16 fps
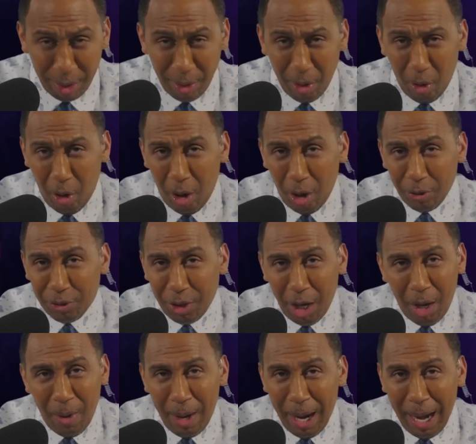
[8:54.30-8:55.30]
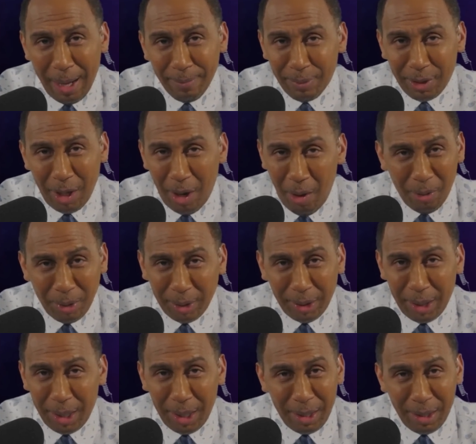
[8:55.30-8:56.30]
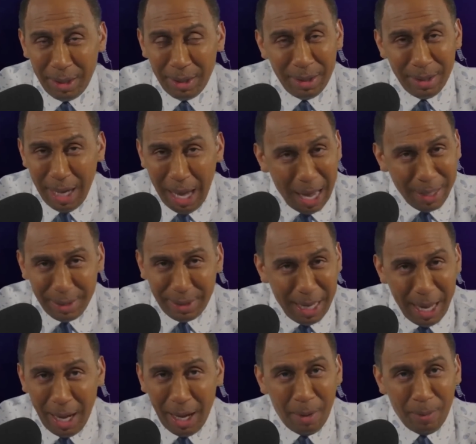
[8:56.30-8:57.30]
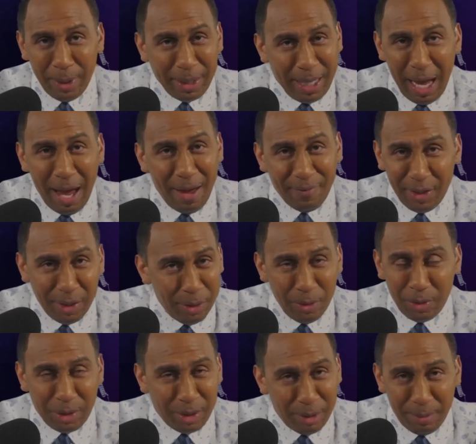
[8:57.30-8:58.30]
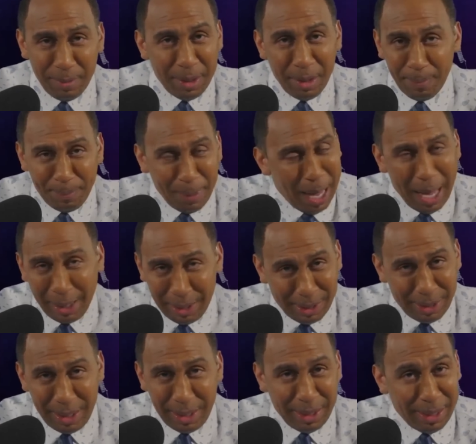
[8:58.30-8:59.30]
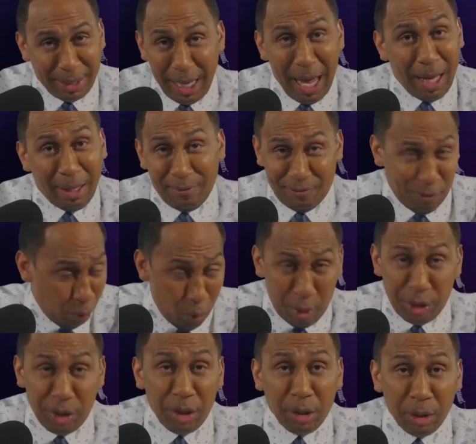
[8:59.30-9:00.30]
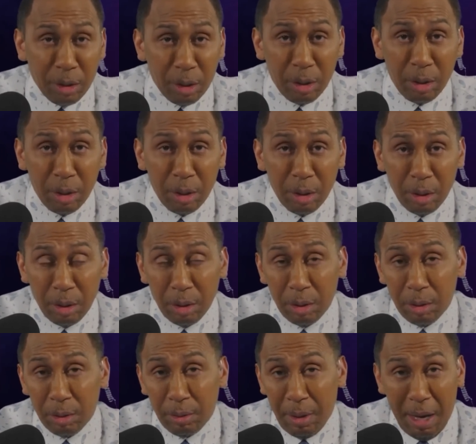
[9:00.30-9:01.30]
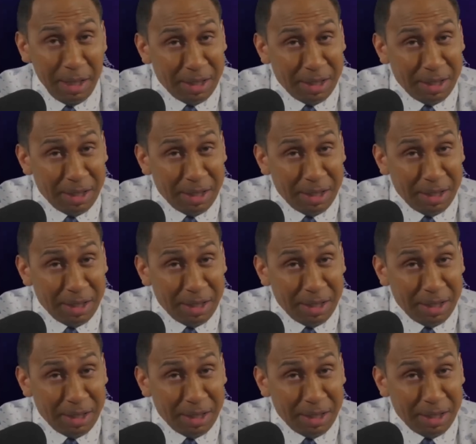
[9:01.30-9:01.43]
Although I'm totally not down with Gavin Newsom and the policies in California. I